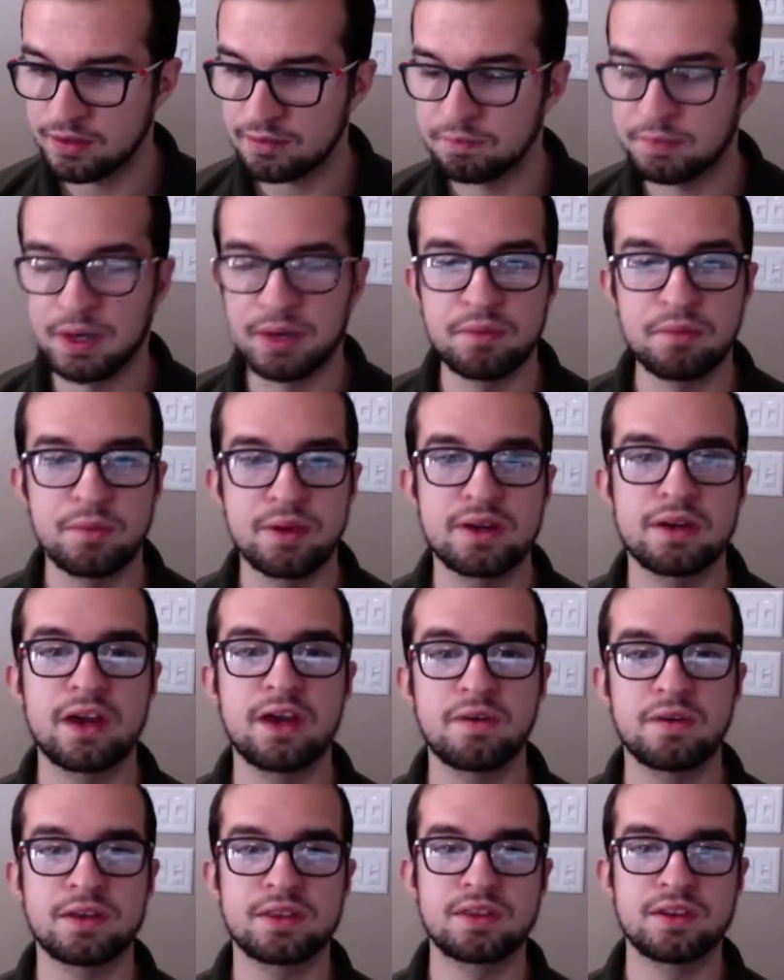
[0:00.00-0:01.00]
But when
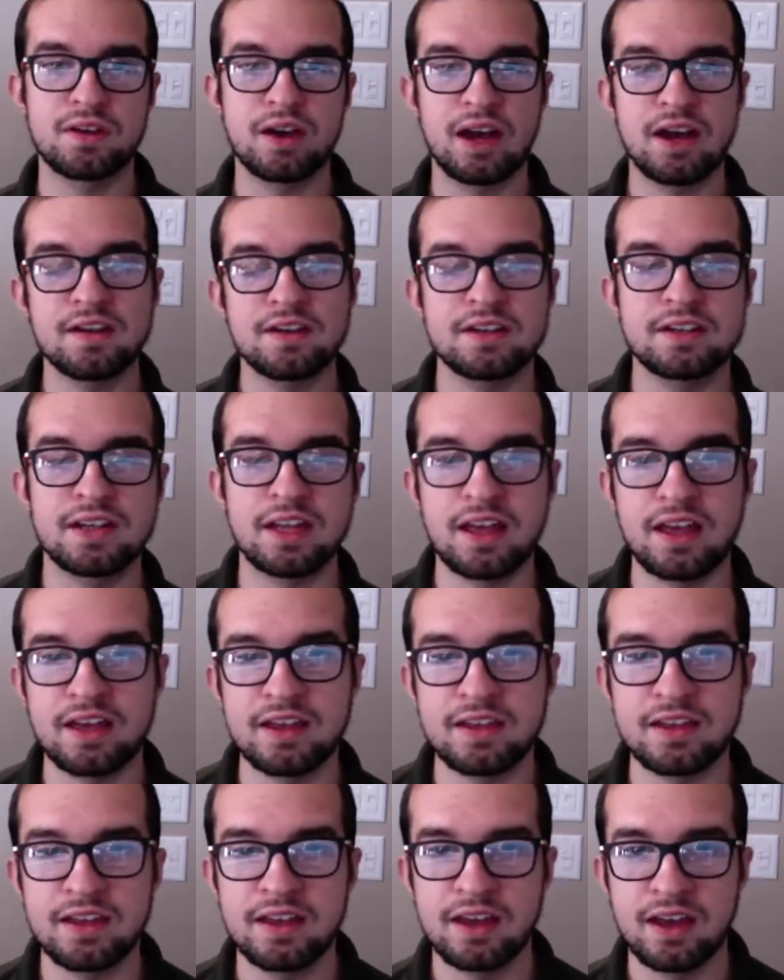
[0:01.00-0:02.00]
going throughout our
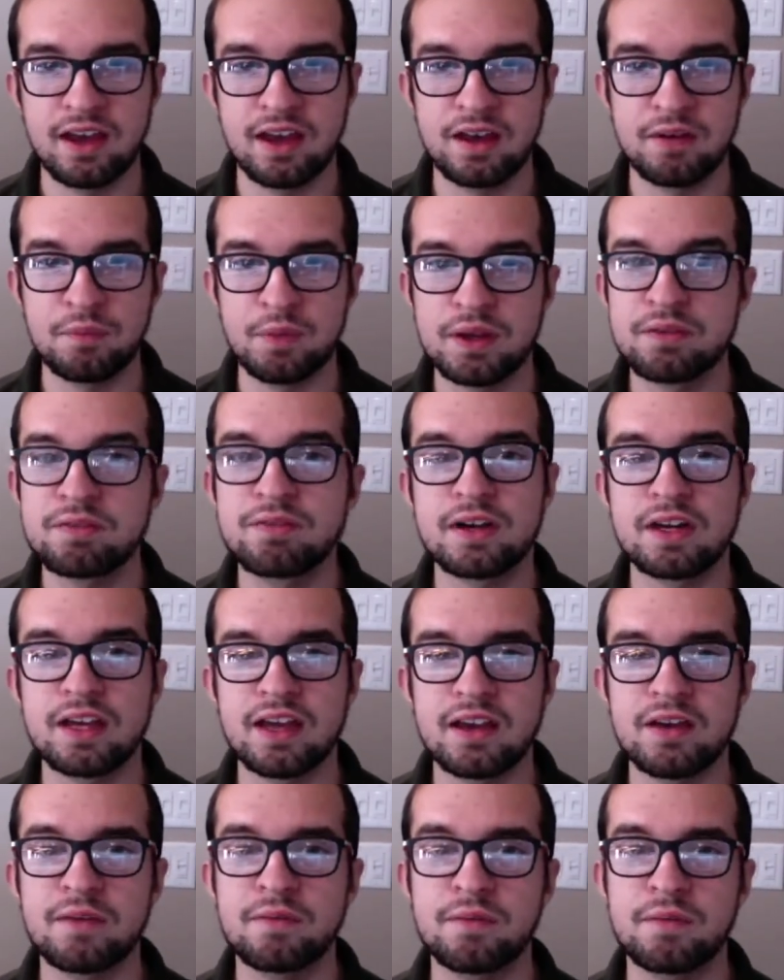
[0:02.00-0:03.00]
day, we
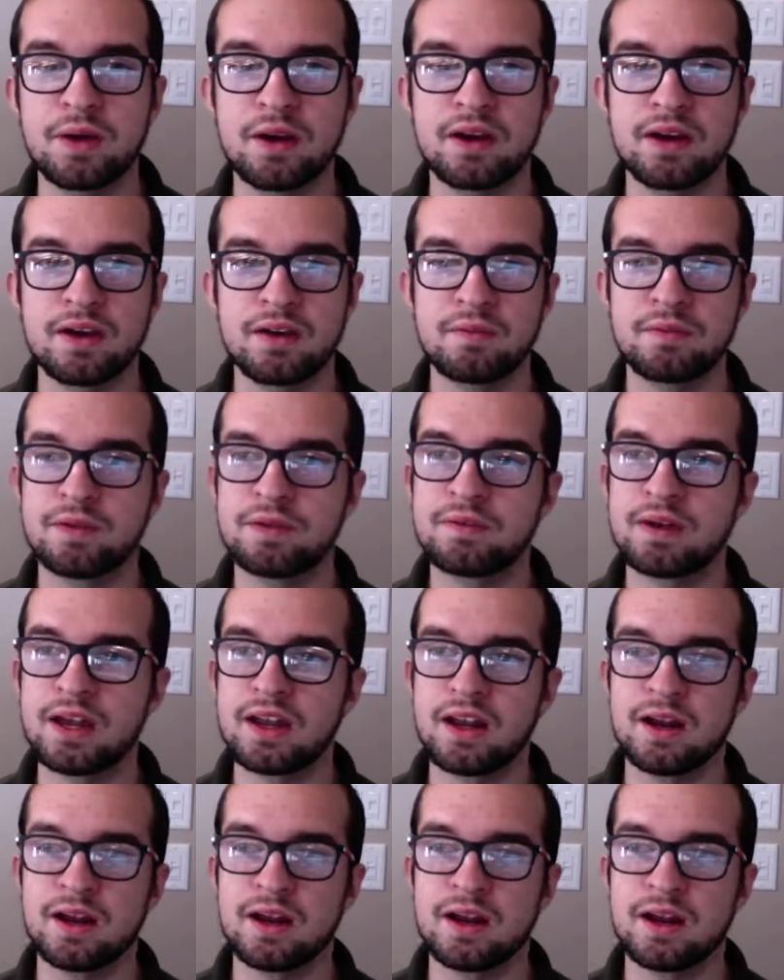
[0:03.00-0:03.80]
forget what we read.